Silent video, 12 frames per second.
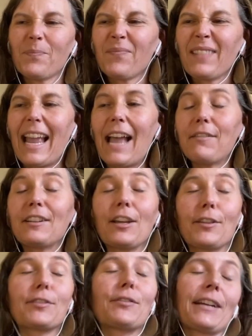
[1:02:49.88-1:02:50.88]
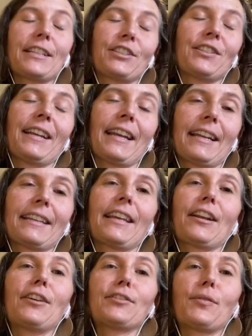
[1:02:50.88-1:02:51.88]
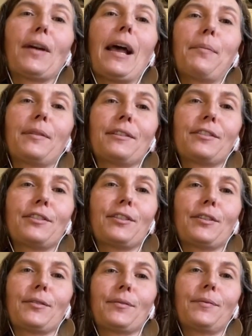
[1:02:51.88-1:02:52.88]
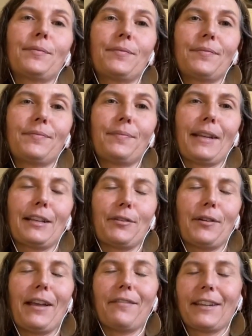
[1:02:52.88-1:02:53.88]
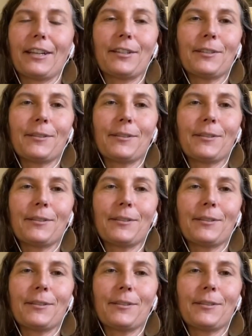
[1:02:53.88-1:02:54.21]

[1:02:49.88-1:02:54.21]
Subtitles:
have another great genetic that also happens to be a little heavier.